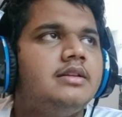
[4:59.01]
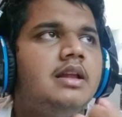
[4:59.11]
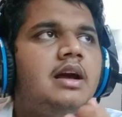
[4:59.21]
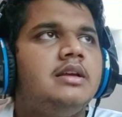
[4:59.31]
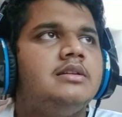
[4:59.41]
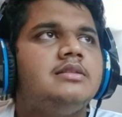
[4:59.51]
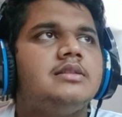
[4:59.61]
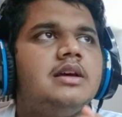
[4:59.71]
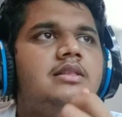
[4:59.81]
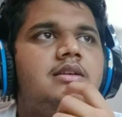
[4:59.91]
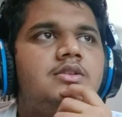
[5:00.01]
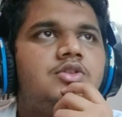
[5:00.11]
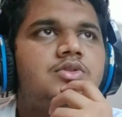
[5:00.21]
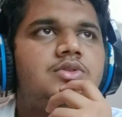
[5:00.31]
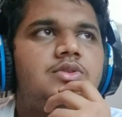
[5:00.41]
Reliance, I think
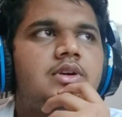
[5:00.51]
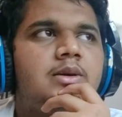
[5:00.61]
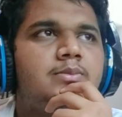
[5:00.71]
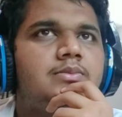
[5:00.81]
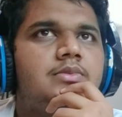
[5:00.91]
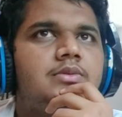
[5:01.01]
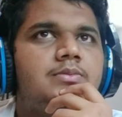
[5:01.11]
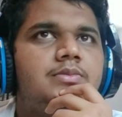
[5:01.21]
it used to come